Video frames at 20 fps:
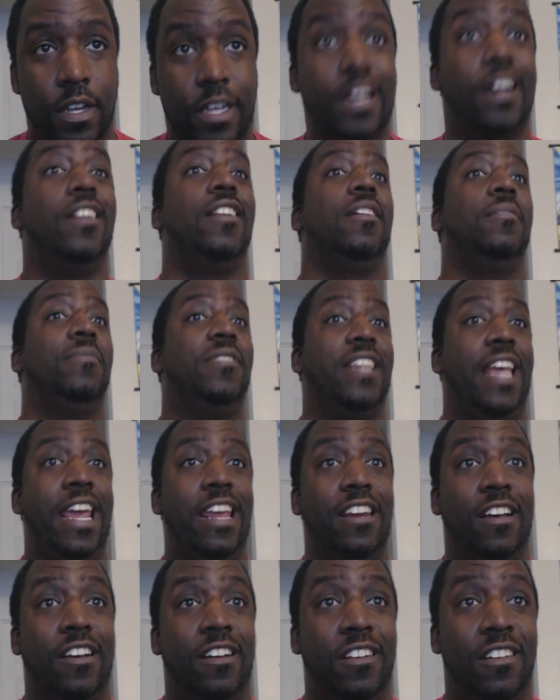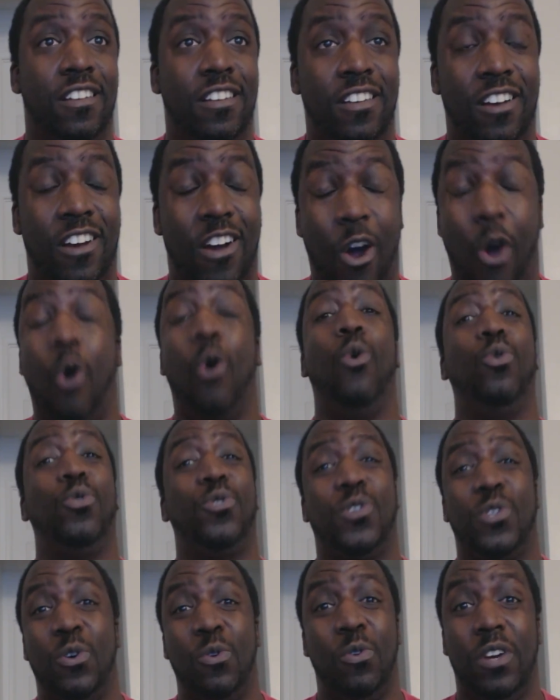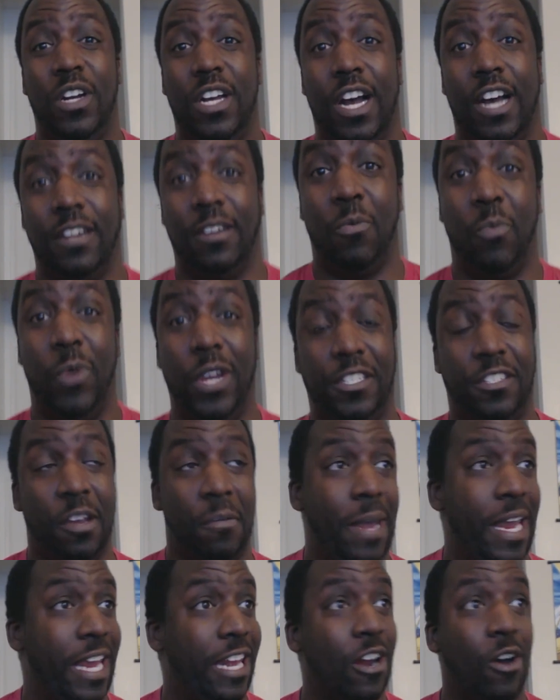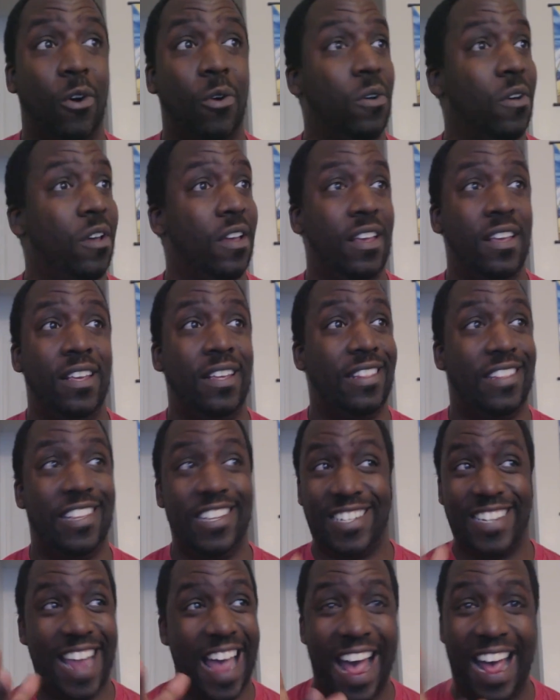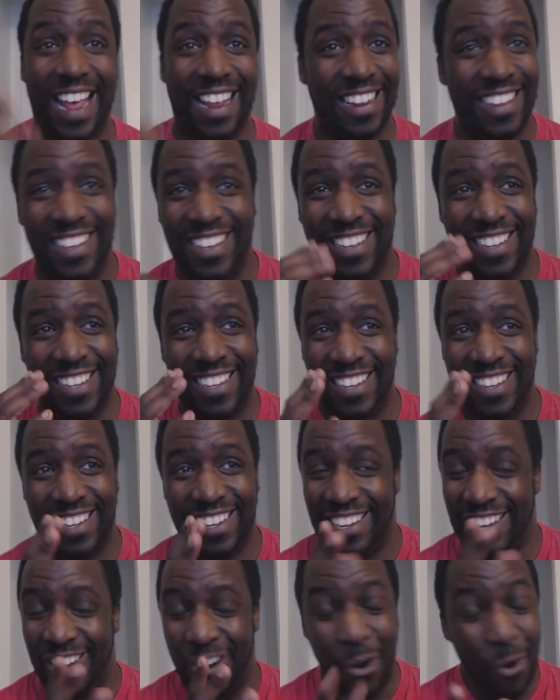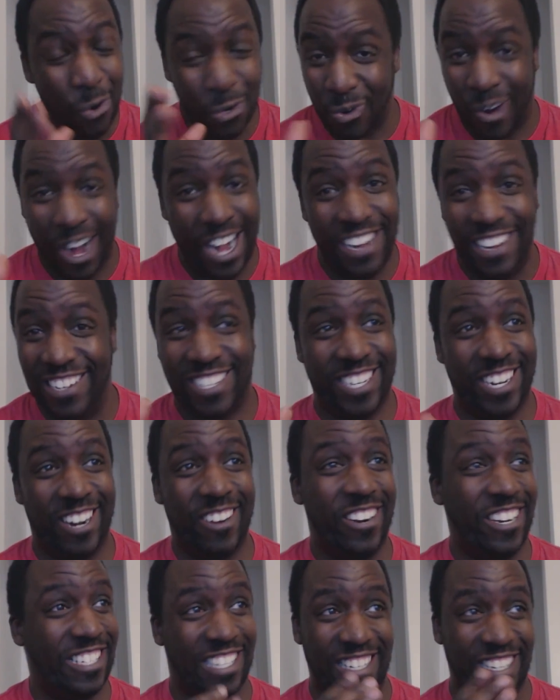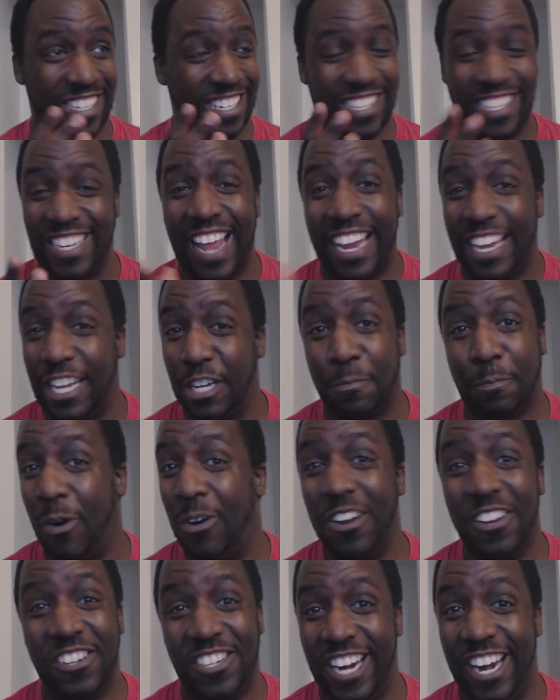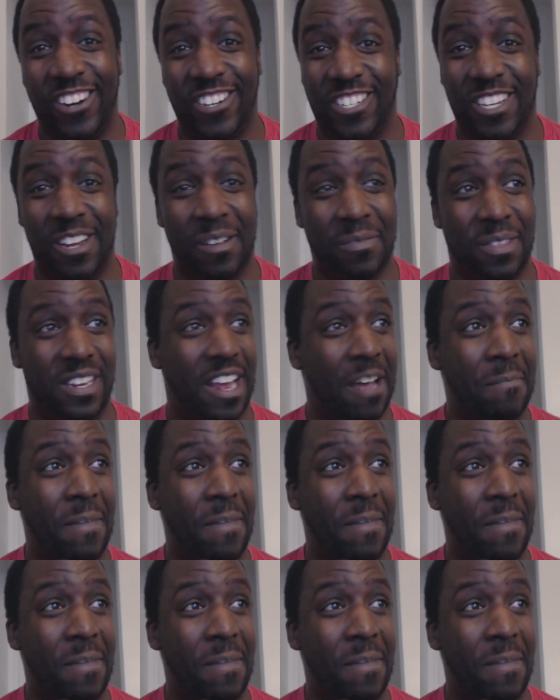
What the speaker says: Gundam Zeta. Old school Gundam with Tamino. This guy, who's writing this series? This is like his protege or something.